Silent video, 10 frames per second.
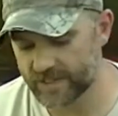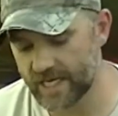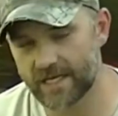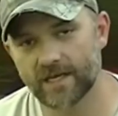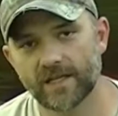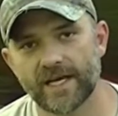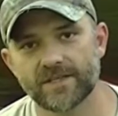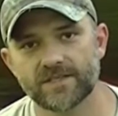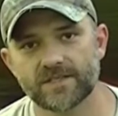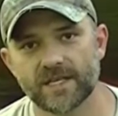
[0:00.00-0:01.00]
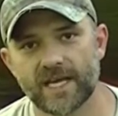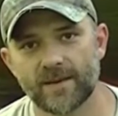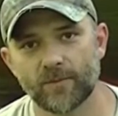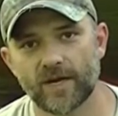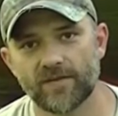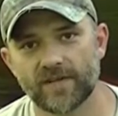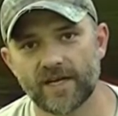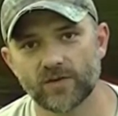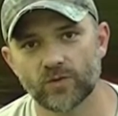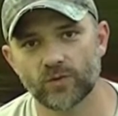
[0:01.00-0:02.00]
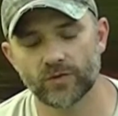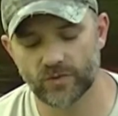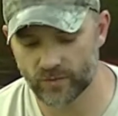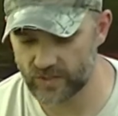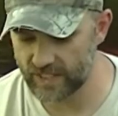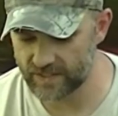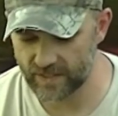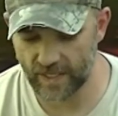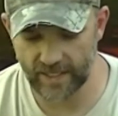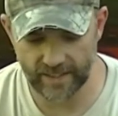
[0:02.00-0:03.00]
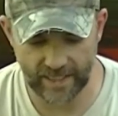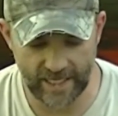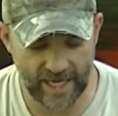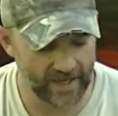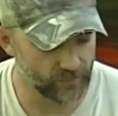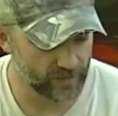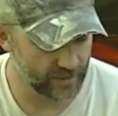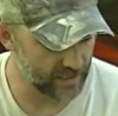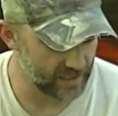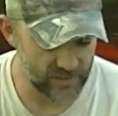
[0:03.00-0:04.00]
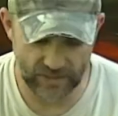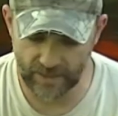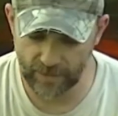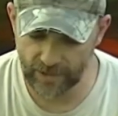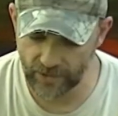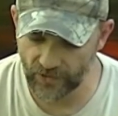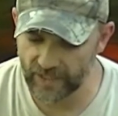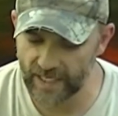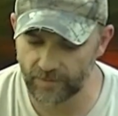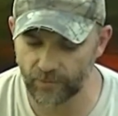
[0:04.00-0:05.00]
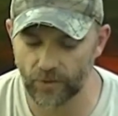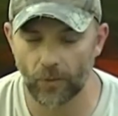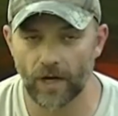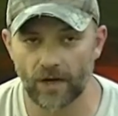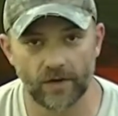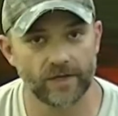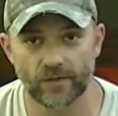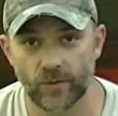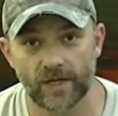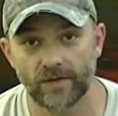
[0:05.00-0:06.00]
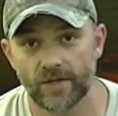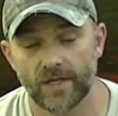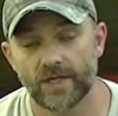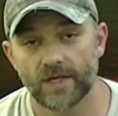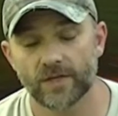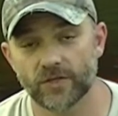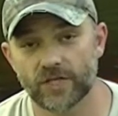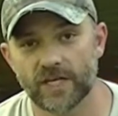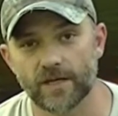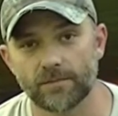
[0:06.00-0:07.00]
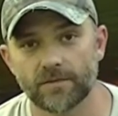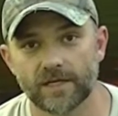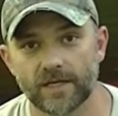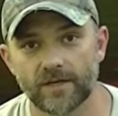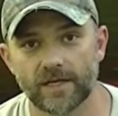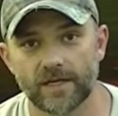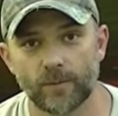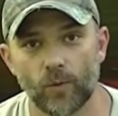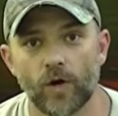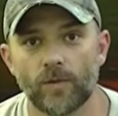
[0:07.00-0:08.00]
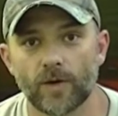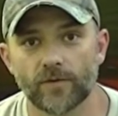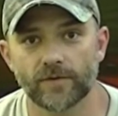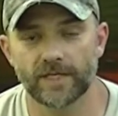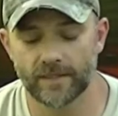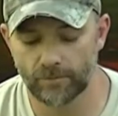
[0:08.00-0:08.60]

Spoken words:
taking classes at Campcraft Outdoors with Jason Hunt, and he had one of these, and I'd been looking at them for a while because, well, they're cheap. You know, you get them at Walmart for 10